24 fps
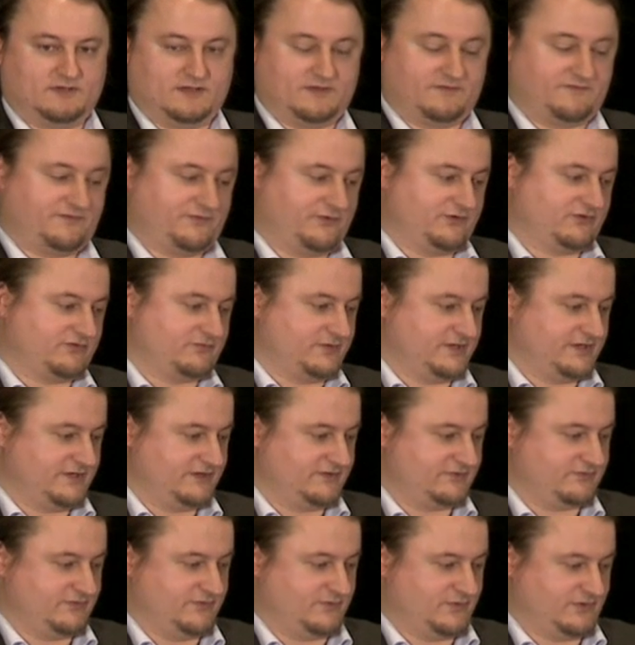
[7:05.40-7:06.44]
well, the first one
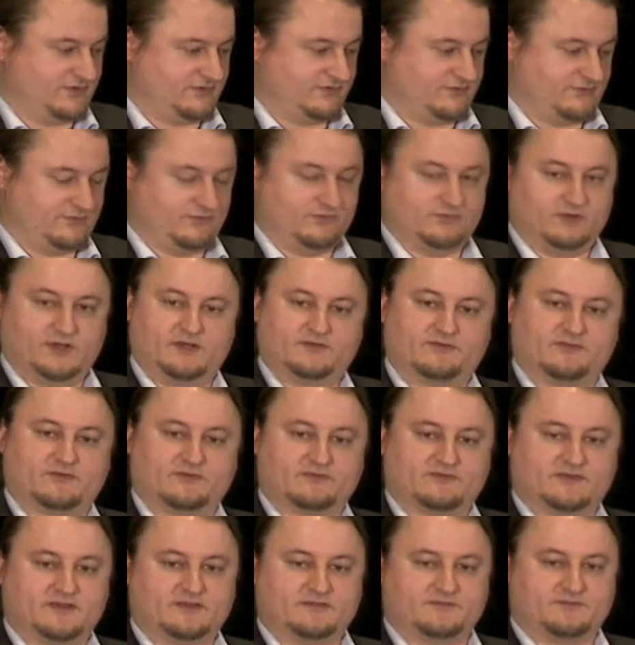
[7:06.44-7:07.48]
is we want to uh,
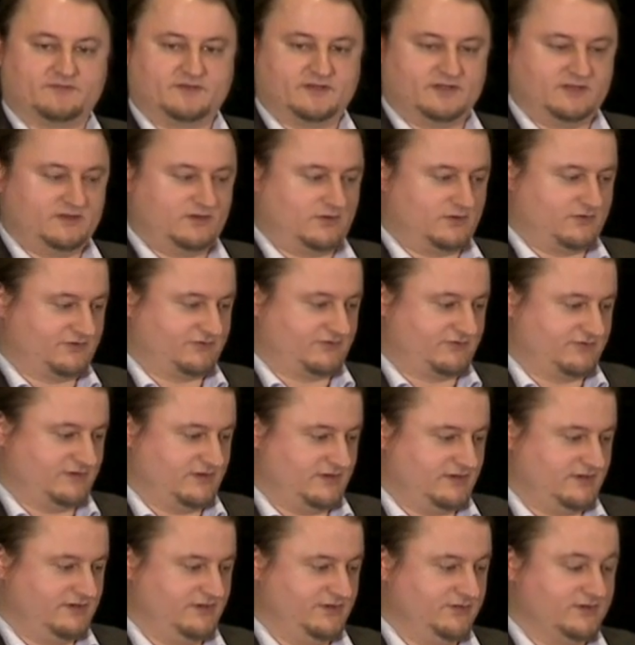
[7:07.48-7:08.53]
successfully launch
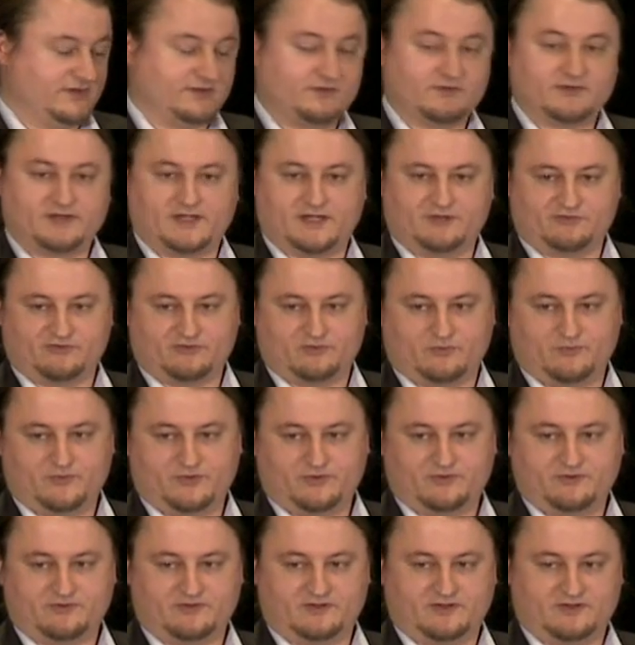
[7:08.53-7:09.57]
uh, new education
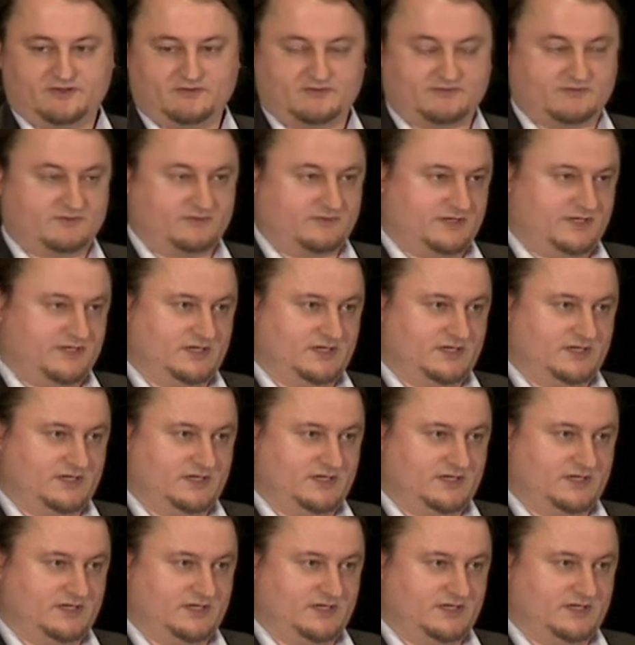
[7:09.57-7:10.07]
communities,